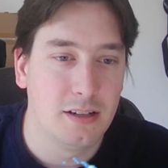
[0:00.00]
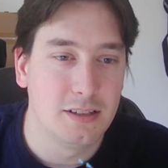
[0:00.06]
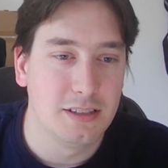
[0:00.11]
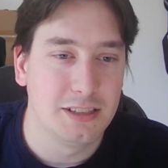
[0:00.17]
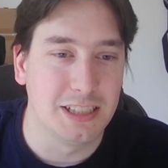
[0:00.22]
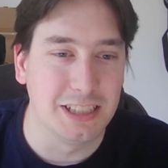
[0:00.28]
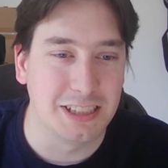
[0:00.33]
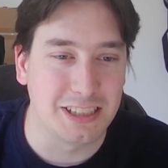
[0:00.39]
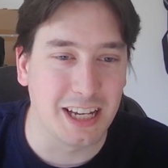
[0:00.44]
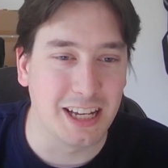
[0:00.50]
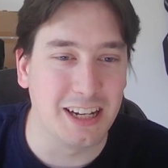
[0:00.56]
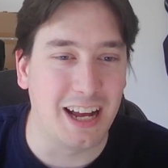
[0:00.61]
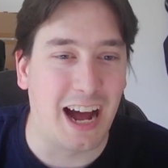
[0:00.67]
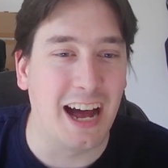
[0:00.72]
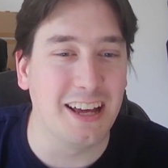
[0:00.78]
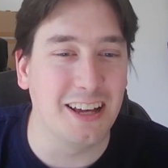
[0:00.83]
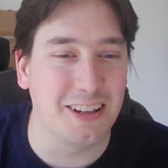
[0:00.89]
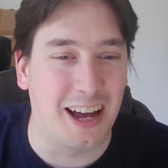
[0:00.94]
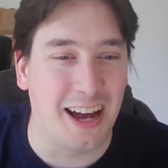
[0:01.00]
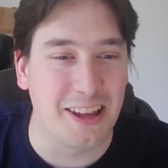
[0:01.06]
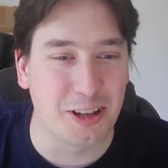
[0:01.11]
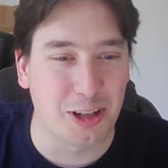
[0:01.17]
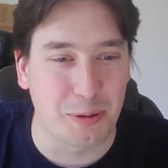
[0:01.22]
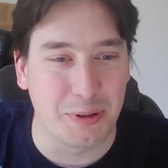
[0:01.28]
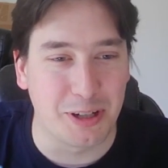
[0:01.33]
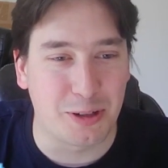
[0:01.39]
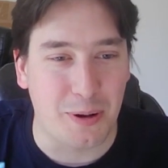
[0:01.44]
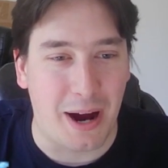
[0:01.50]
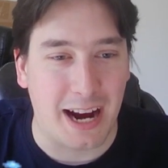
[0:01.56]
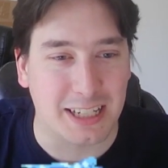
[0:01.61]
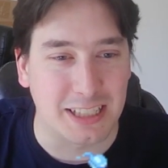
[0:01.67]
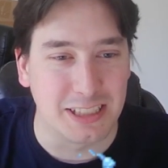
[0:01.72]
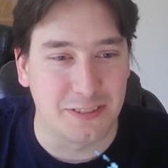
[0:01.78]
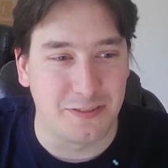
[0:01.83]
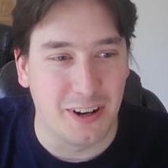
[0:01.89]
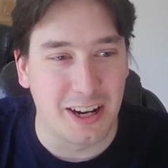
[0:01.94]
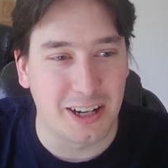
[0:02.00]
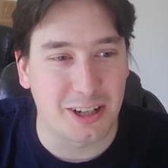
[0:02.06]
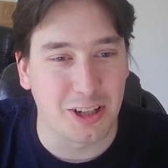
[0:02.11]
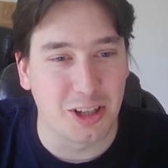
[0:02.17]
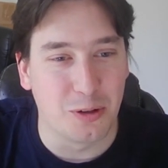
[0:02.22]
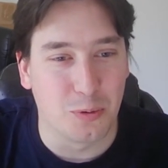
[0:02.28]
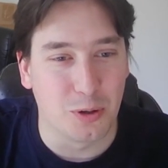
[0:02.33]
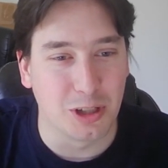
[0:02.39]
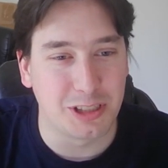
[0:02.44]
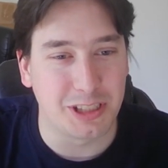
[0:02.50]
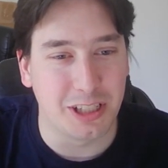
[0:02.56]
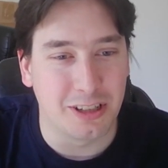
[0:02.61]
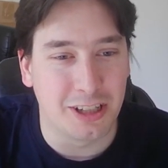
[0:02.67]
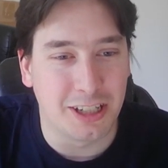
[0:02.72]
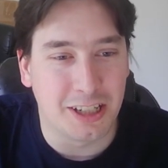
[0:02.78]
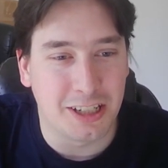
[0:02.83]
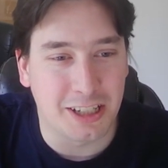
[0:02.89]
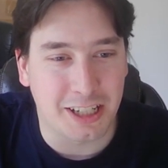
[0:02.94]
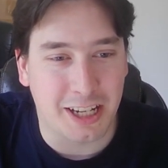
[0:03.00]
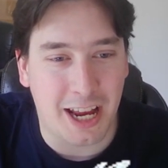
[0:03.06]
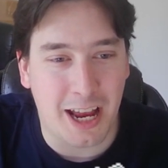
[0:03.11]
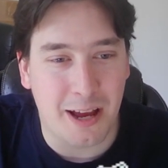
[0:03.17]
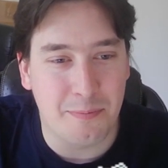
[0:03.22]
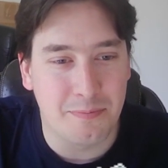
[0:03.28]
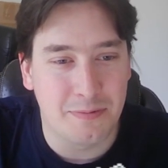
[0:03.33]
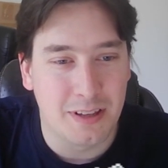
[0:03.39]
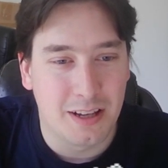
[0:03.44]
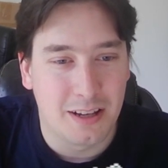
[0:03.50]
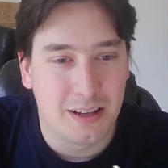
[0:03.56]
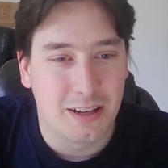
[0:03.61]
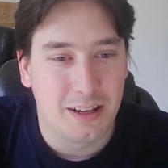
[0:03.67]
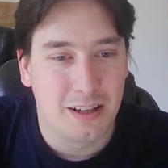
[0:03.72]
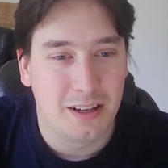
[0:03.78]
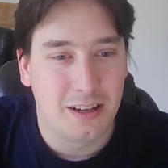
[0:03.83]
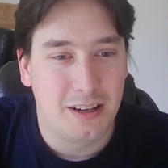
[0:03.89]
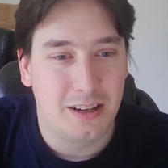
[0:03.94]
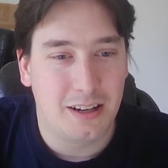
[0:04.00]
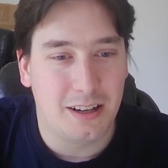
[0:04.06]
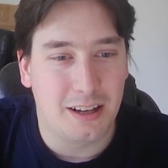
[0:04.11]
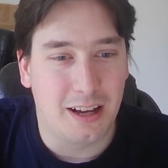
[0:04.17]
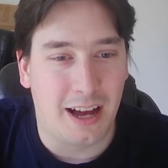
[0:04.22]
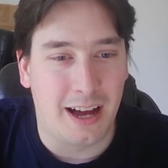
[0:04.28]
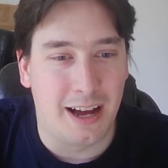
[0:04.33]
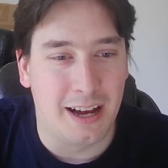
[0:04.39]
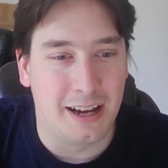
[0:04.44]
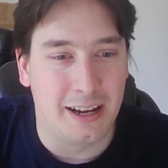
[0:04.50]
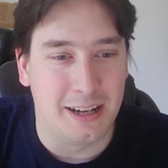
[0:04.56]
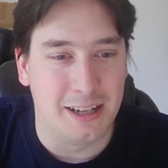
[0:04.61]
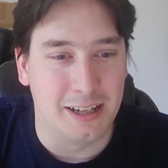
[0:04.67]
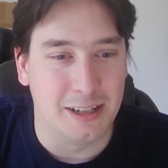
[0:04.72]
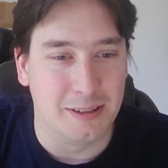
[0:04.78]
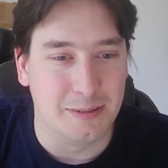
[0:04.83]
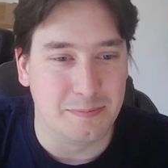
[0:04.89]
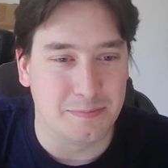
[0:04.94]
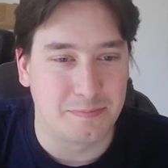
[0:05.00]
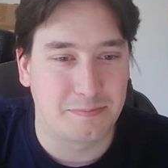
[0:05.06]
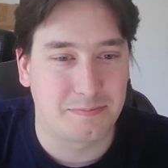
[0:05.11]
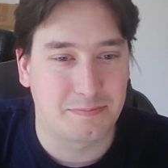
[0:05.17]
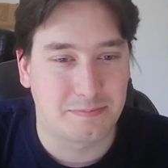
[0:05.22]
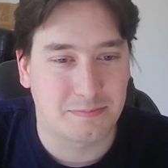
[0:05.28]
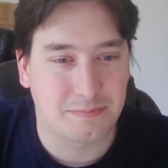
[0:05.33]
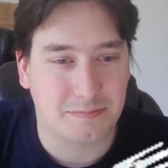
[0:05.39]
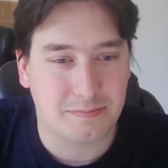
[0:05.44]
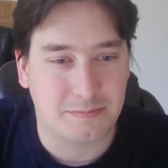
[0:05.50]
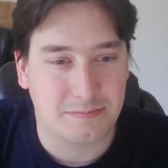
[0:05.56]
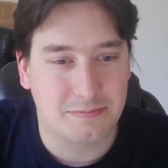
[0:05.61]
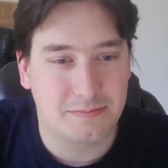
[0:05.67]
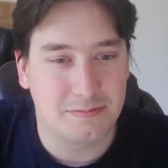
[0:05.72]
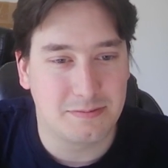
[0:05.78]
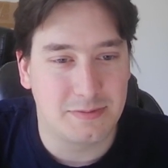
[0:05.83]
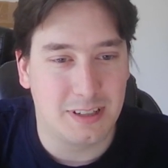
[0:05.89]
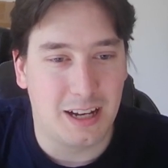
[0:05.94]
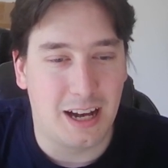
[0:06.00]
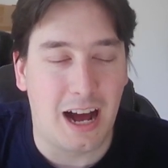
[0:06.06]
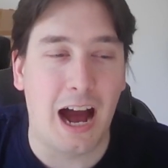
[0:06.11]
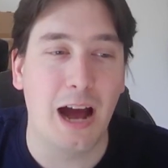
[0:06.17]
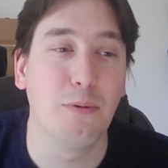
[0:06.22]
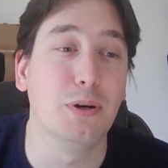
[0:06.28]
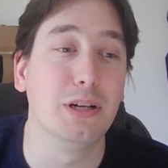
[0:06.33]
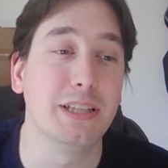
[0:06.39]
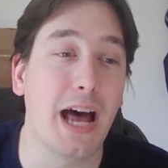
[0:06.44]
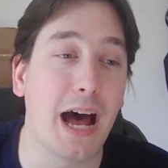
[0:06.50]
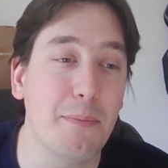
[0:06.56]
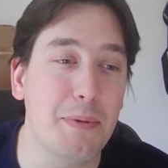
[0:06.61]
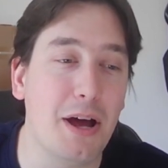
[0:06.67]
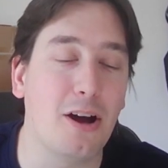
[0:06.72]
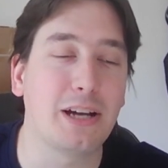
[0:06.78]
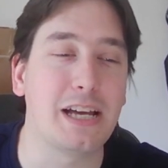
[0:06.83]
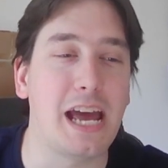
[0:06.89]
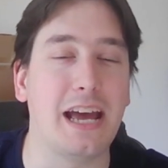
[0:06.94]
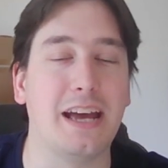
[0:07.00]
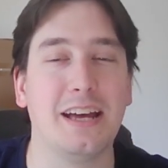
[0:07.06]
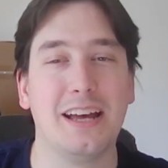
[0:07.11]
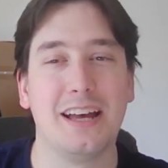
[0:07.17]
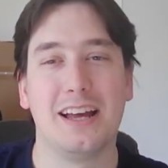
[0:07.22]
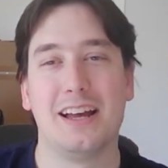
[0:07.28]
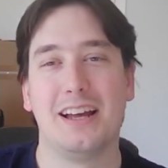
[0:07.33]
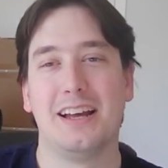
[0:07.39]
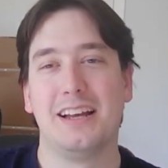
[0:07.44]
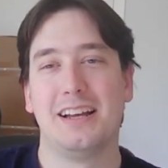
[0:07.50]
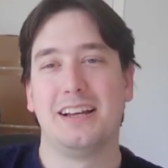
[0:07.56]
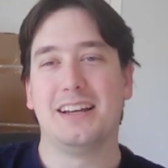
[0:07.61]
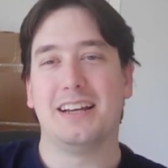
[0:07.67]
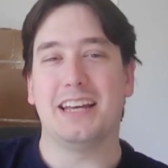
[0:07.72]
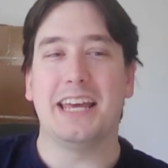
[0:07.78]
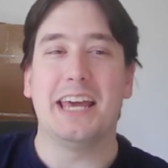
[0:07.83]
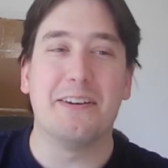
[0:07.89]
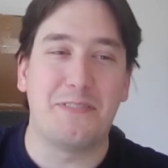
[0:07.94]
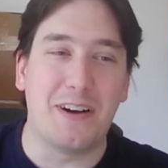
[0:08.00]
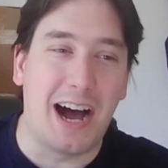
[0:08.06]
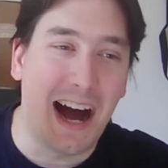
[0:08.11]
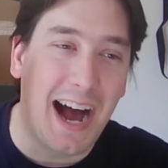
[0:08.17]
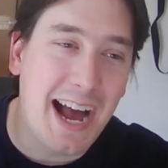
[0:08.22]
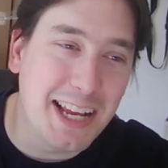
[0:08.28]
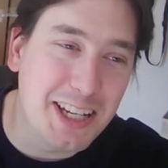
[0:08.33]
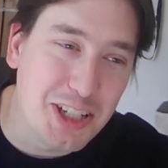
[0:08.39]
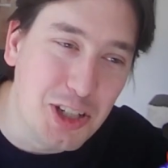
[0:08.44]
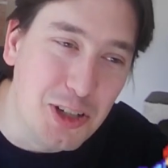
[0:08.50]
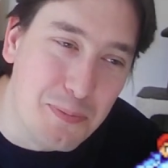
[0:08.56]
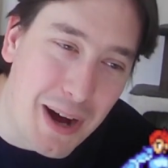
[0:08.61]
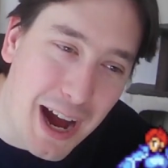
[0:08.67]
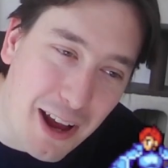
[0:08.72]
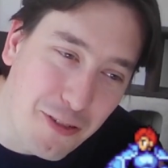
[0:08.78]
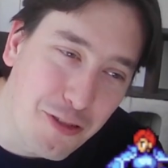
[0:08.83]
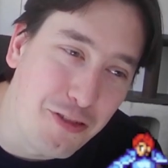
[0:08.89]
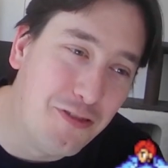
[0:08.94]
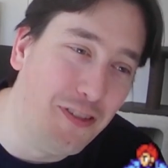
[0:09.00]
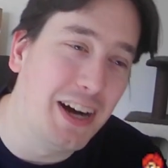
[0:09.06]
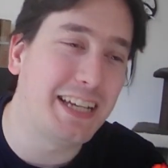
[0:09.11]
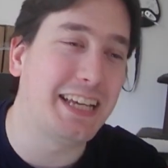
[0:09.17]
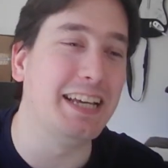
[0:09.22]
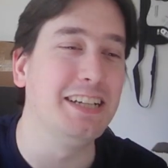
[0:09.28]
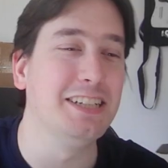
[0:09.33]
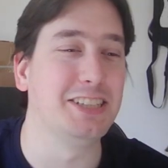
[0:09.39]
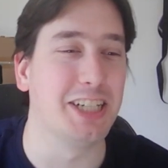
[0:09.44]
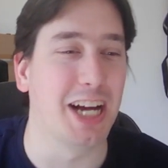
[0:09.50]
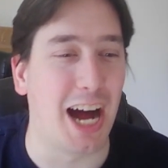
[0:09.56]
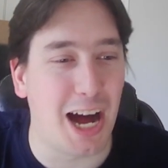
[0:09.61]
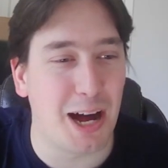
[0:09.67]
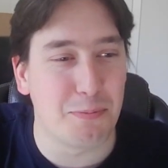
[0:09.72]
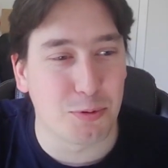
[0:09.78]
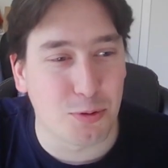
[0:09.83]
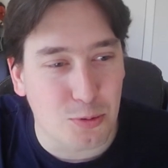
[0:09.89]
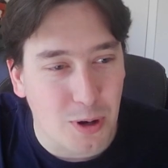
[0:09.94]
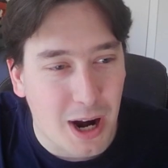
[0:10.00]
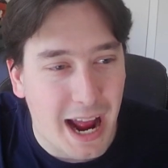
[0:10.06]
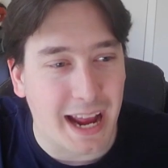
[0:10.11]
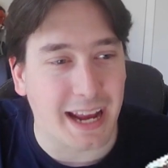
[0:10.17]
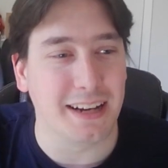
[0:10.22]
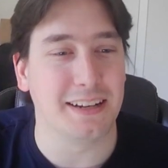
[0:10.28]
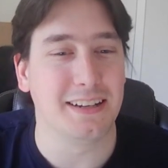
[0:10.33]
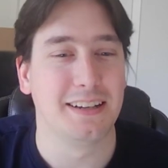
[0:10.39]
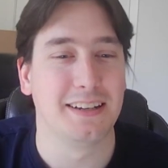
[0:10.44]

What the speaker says: She's either gonna be cracked as fuck or the worst unit in the game. I will not. Okay, if I do my fucking job right,